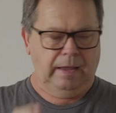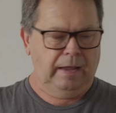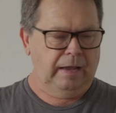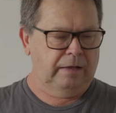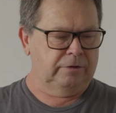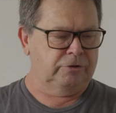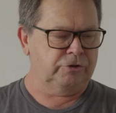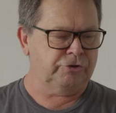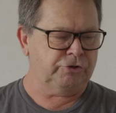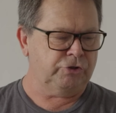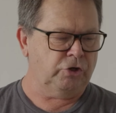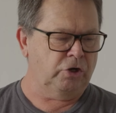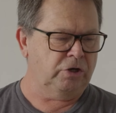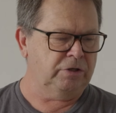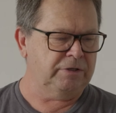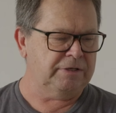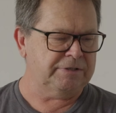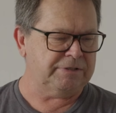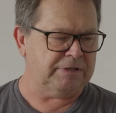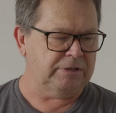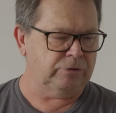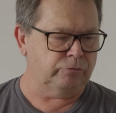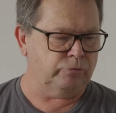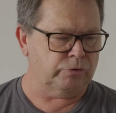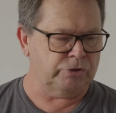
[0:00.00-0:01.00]
And to turn
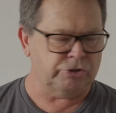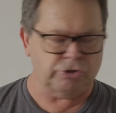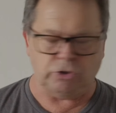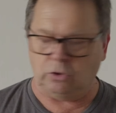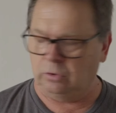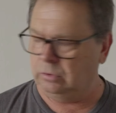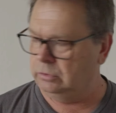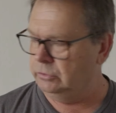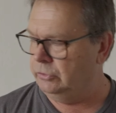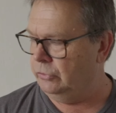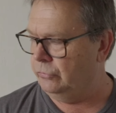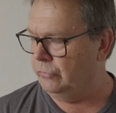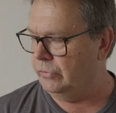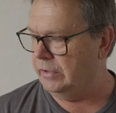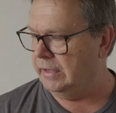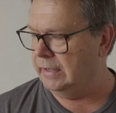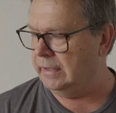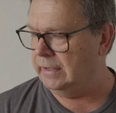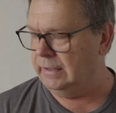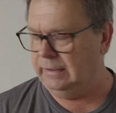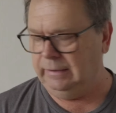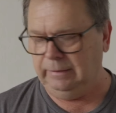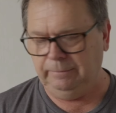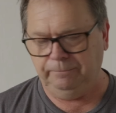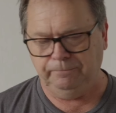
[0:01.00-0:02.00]
this into a shoulder
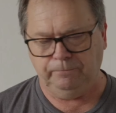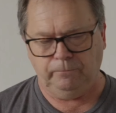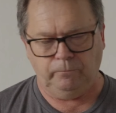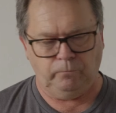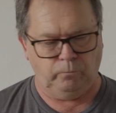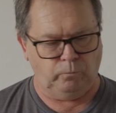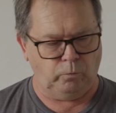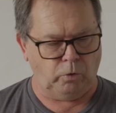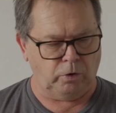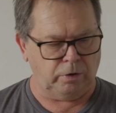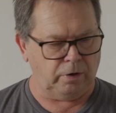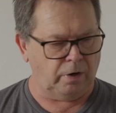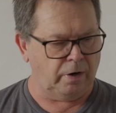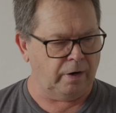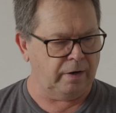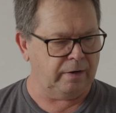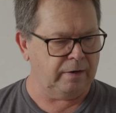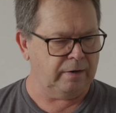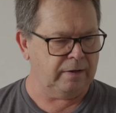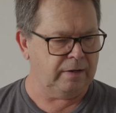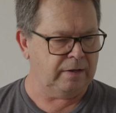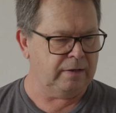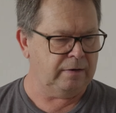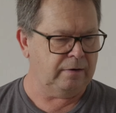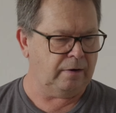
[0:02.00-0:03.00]
rig, what I
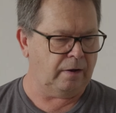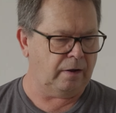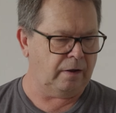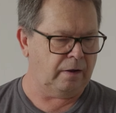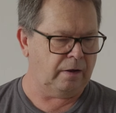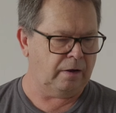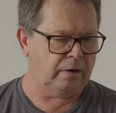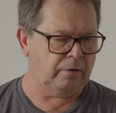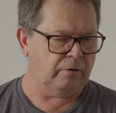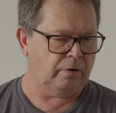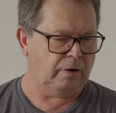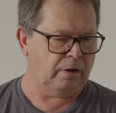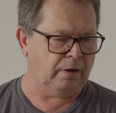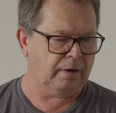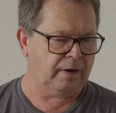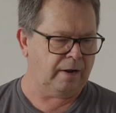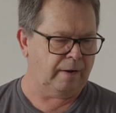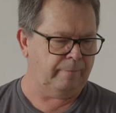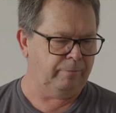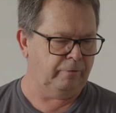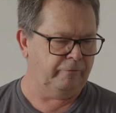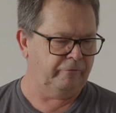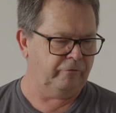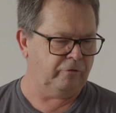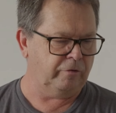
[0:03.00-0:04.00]
need are a
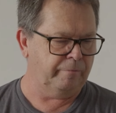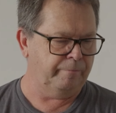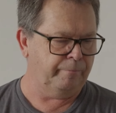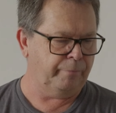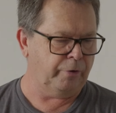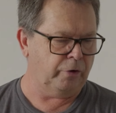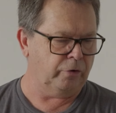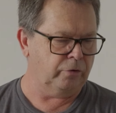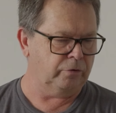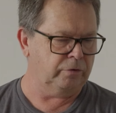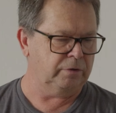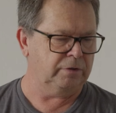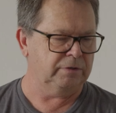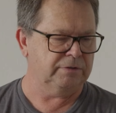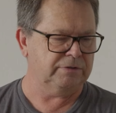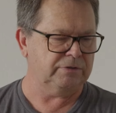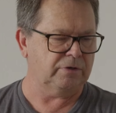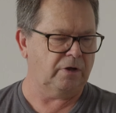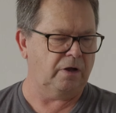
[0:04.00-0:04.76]
couple of components.